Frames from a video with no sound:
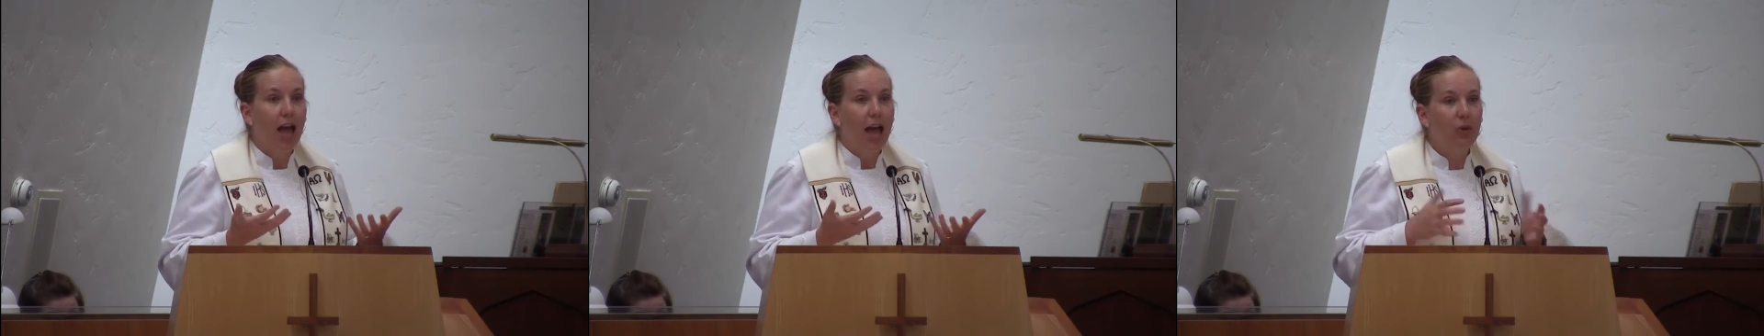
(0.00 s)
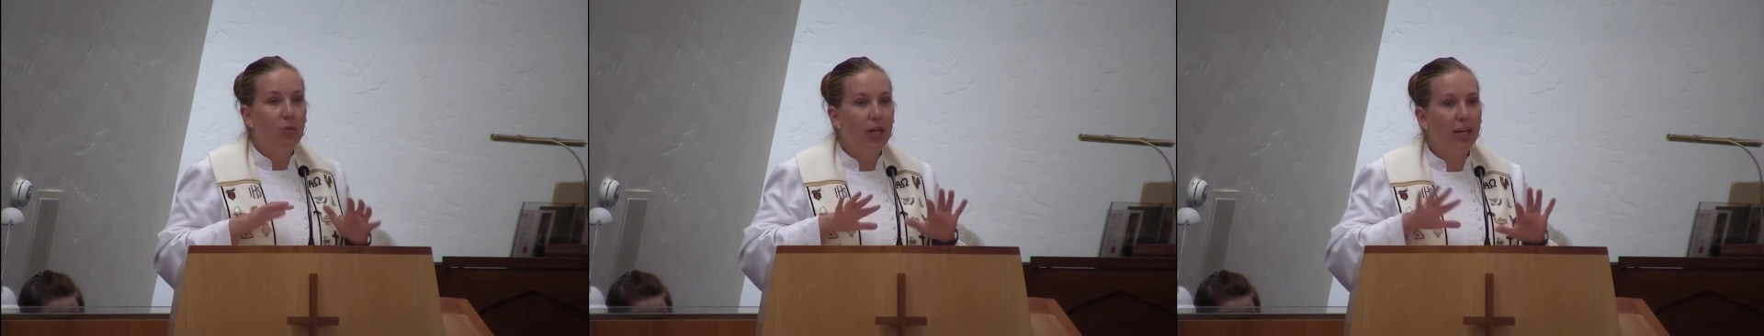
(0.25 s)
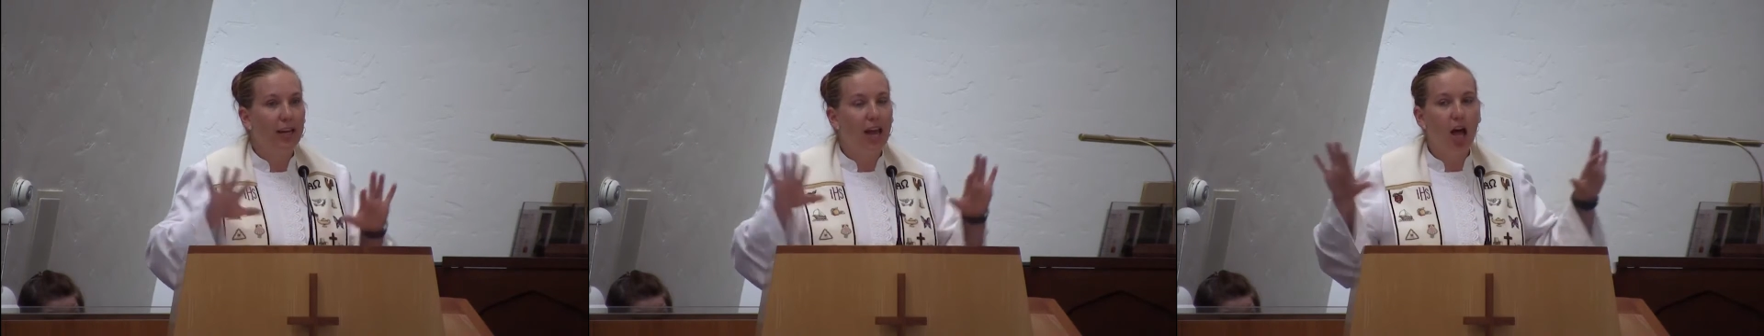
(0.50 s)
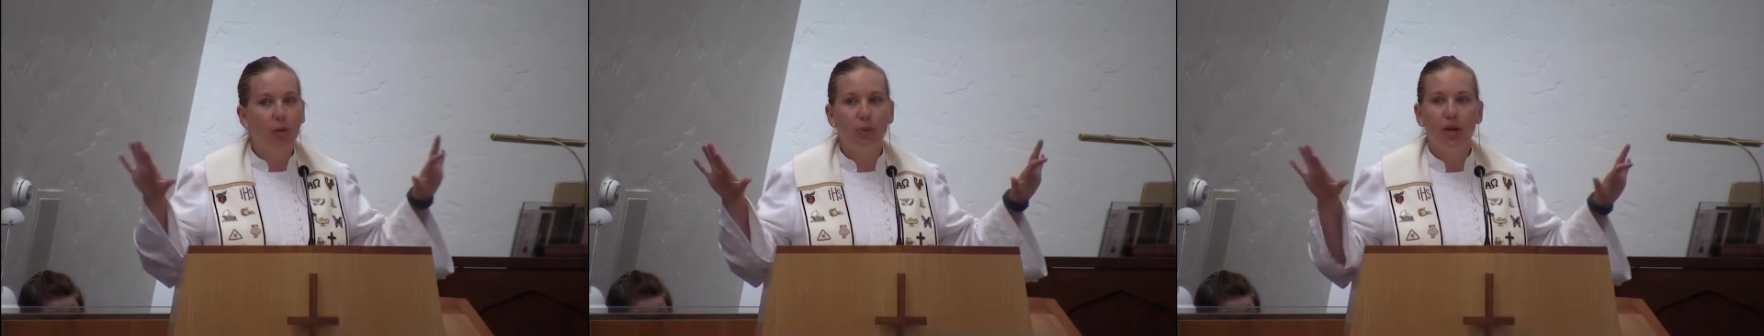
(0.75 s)
and we can
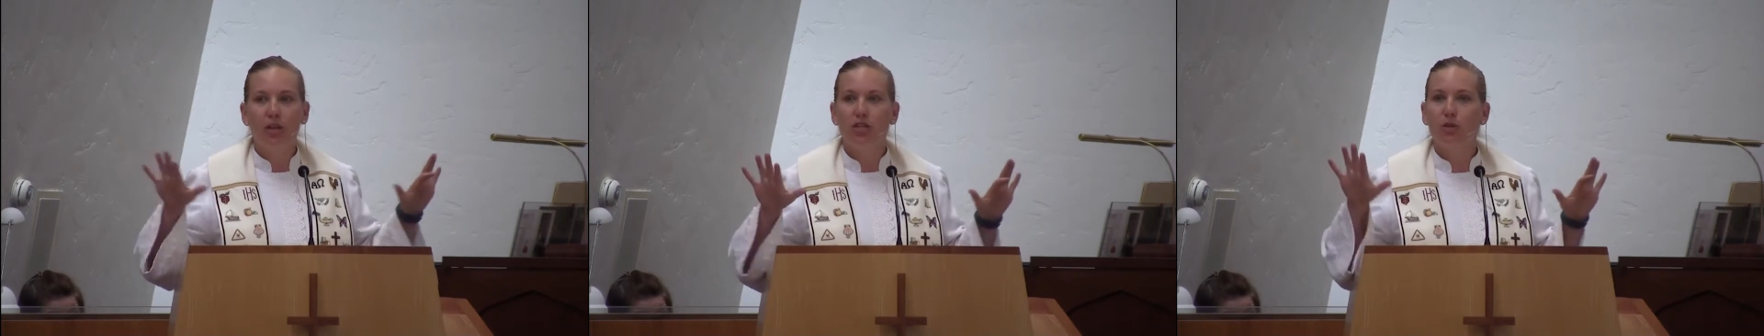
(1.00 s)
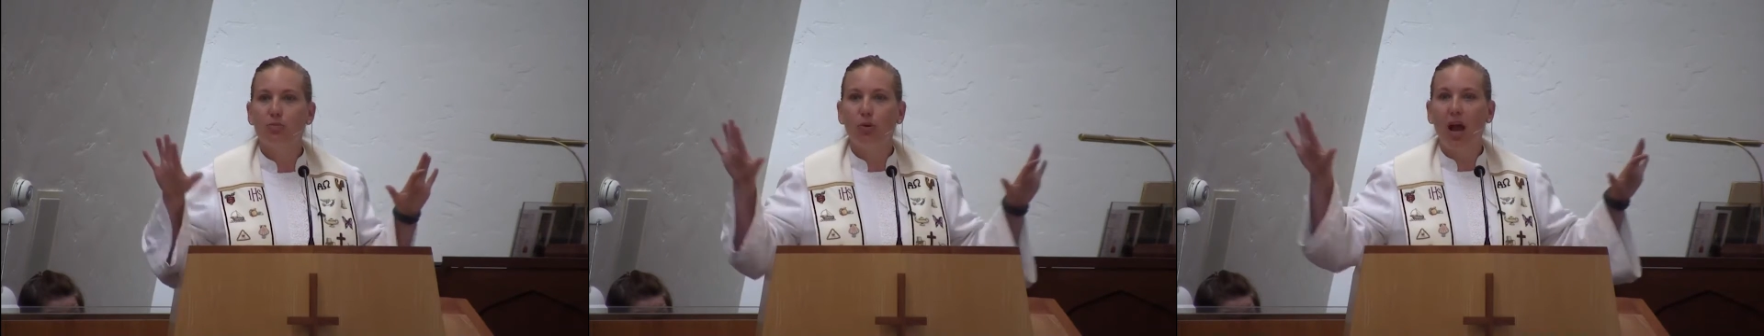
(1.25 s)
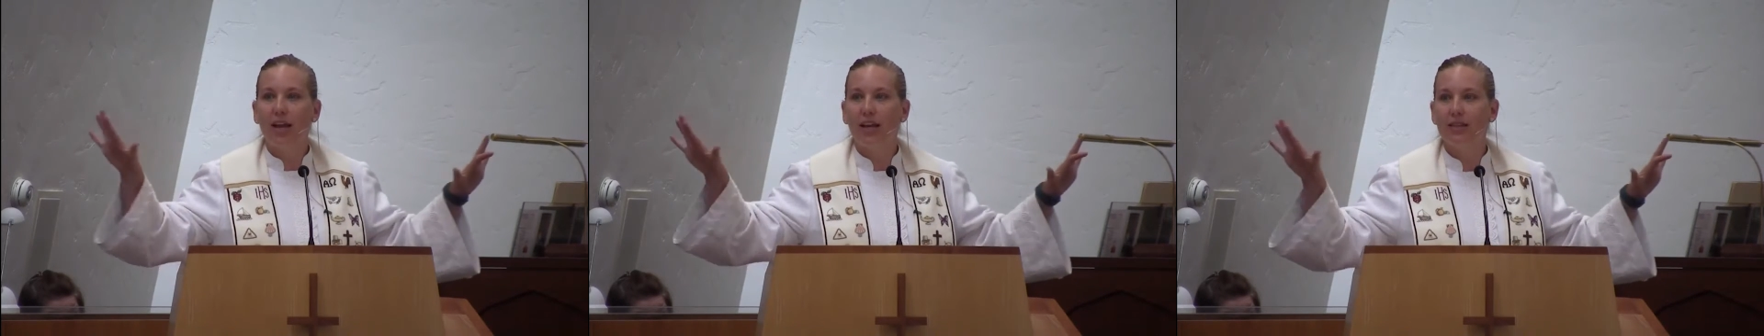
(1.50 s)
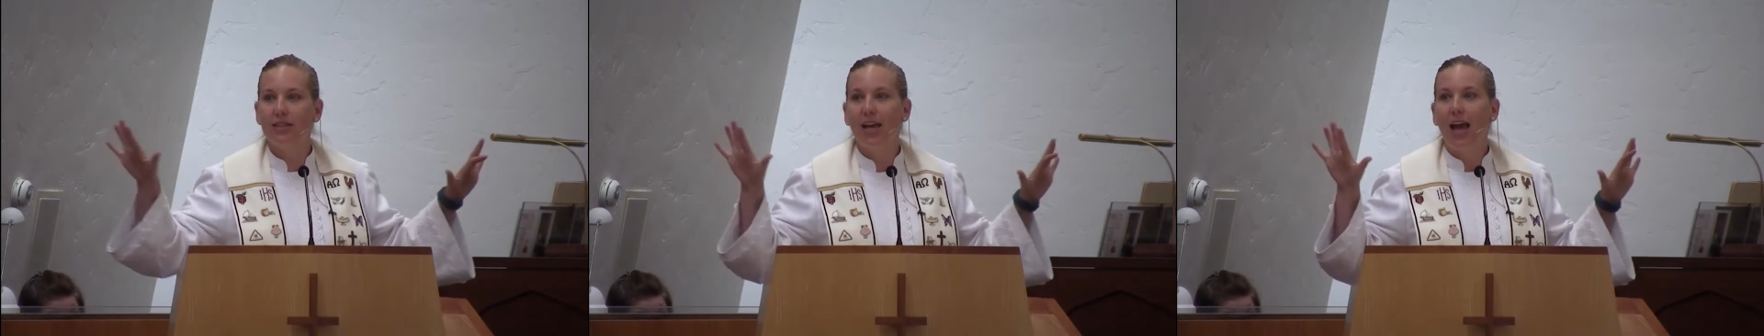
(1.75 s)
help spread
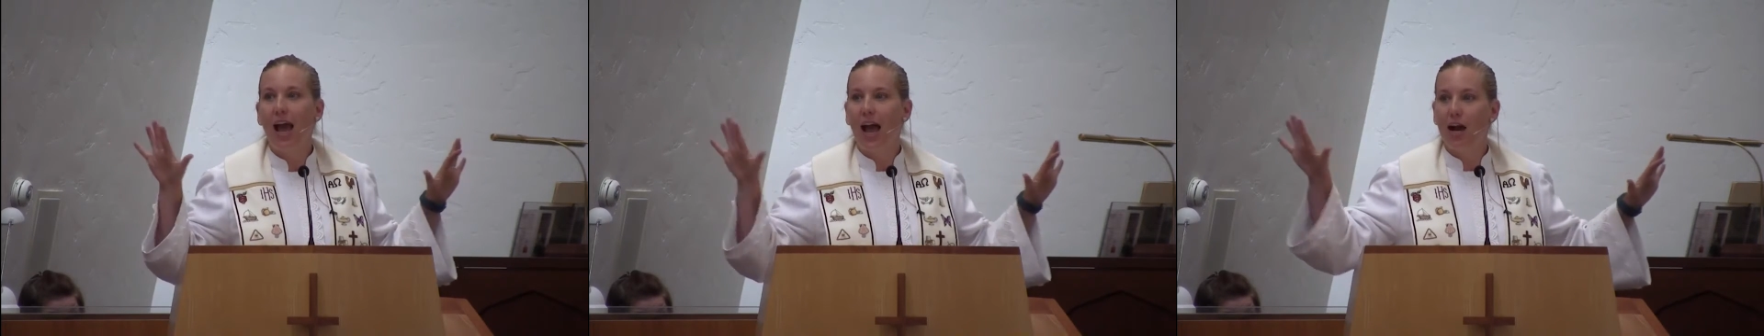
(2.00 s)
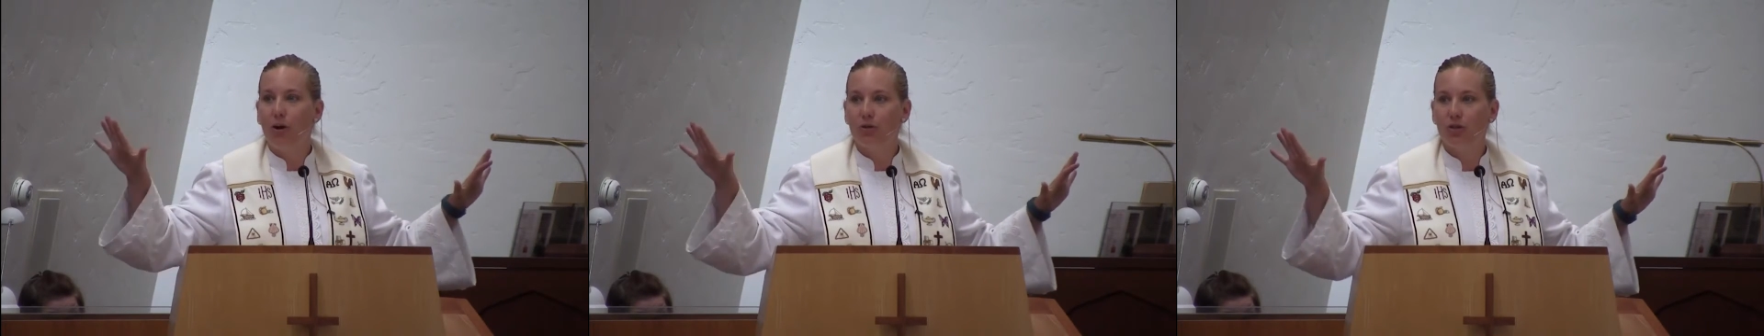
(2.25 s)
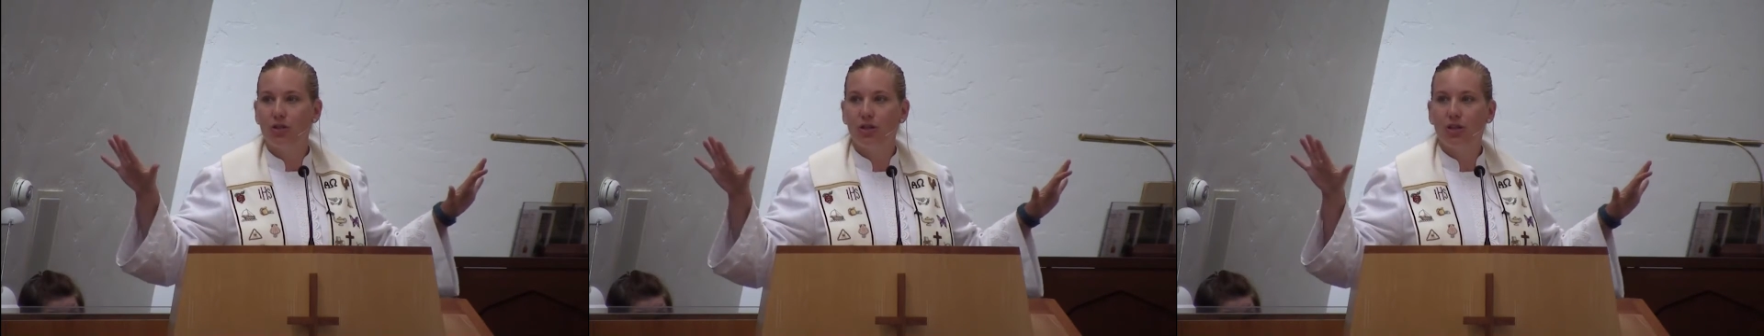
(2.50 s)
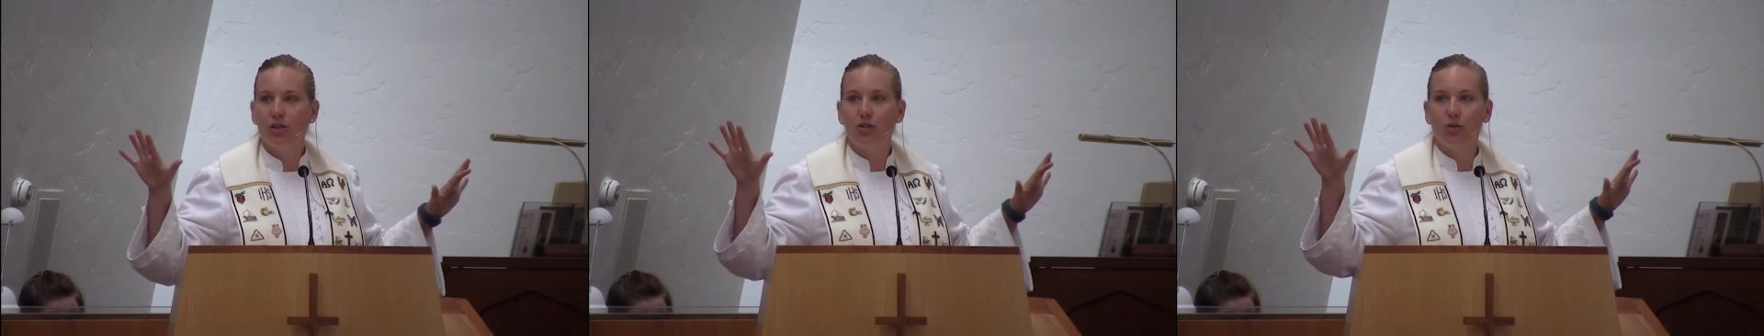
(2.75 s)
it out
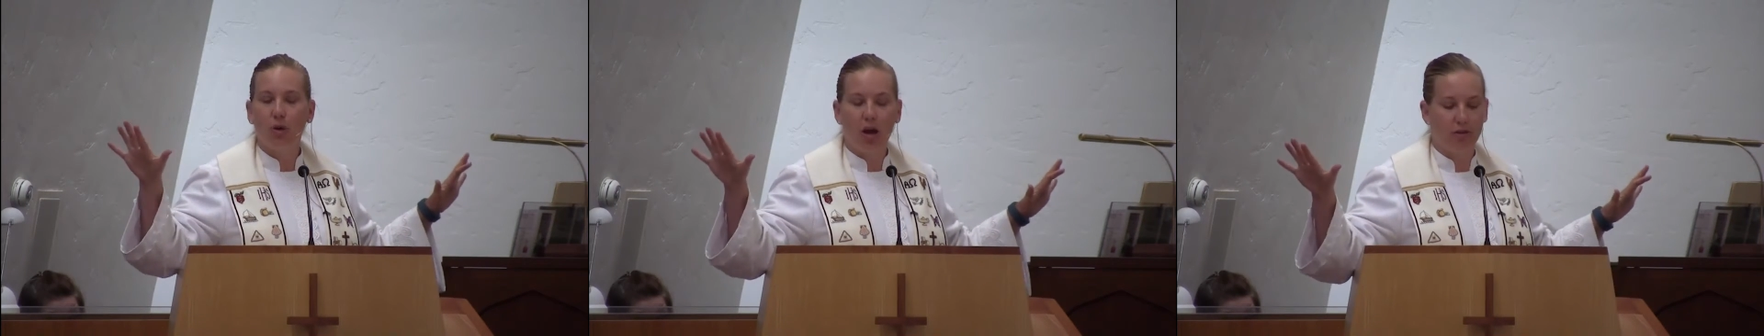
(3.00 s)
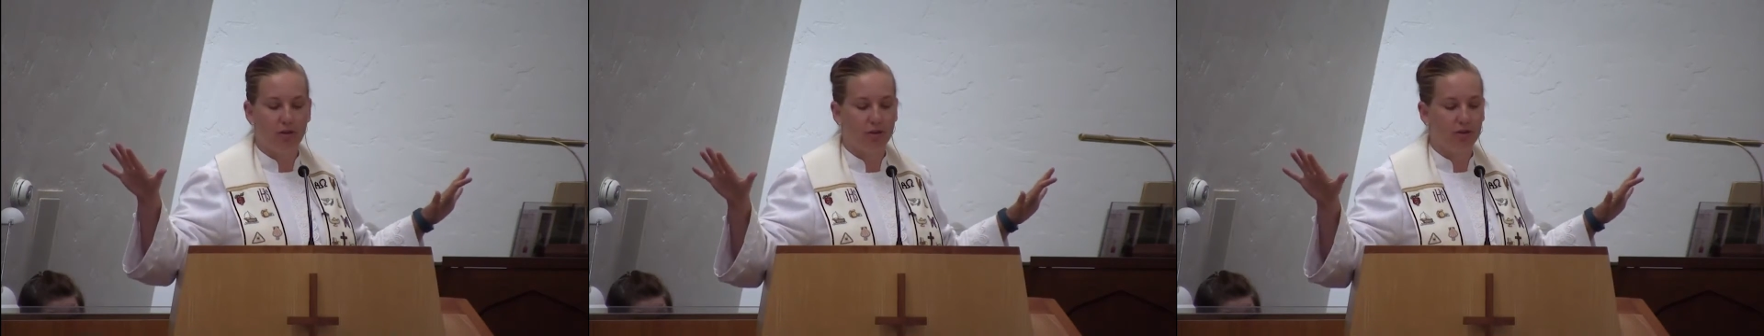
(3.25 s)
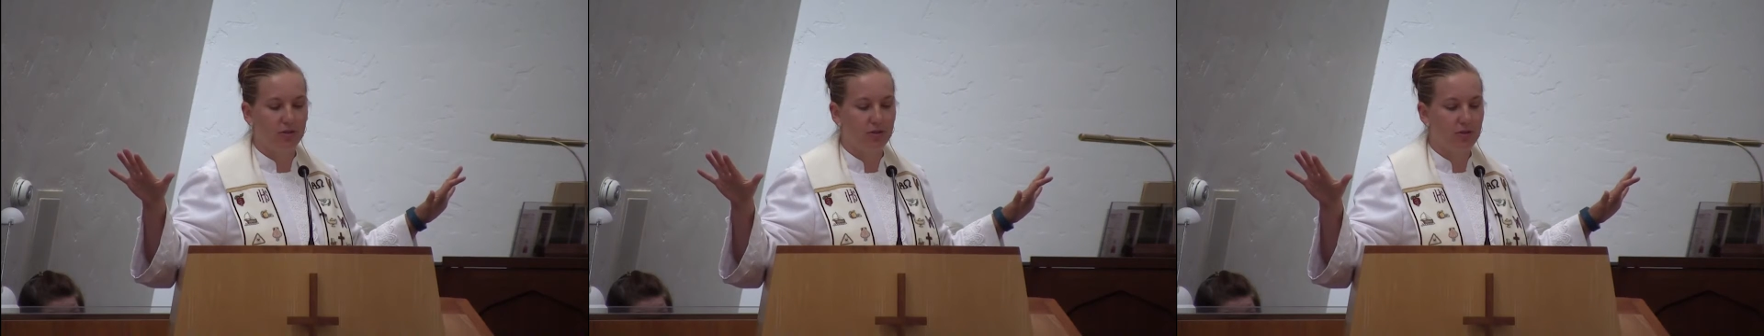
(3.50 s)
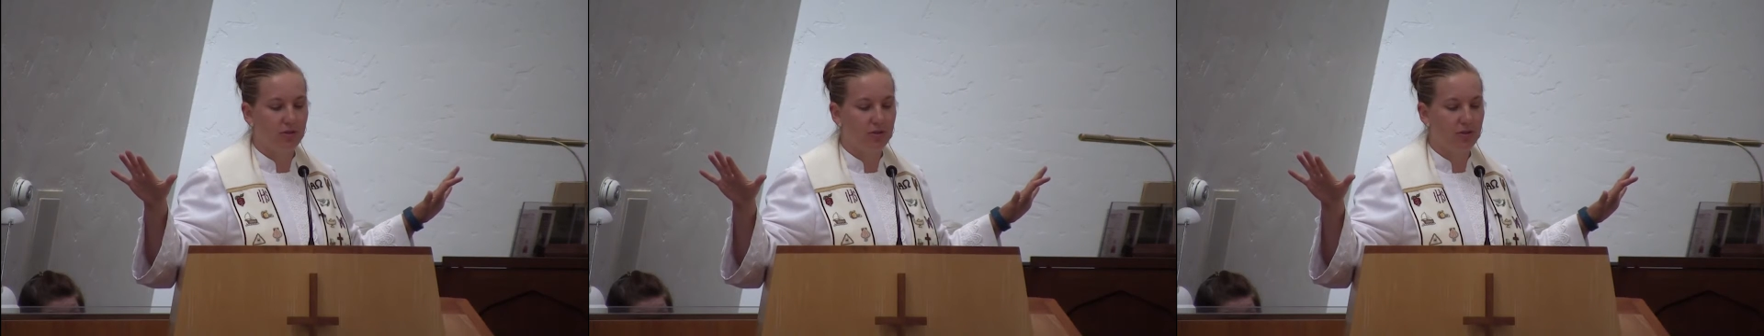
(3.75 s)
to
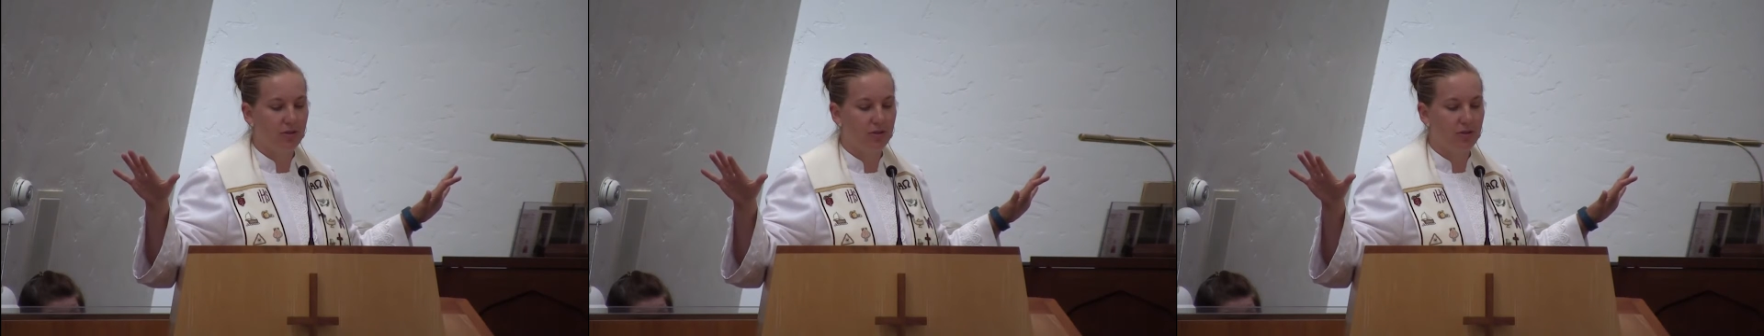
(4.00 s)
others.